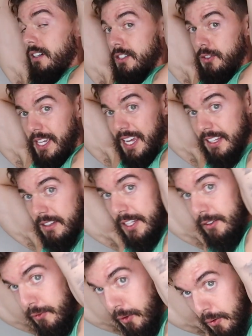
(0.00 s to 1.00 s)
You can
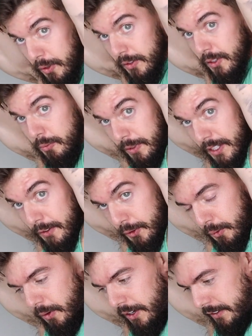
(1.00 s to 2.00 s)
lean forward a little bit if
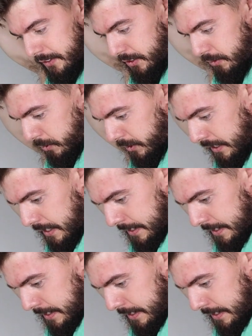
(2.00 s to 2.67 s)
you want on this one.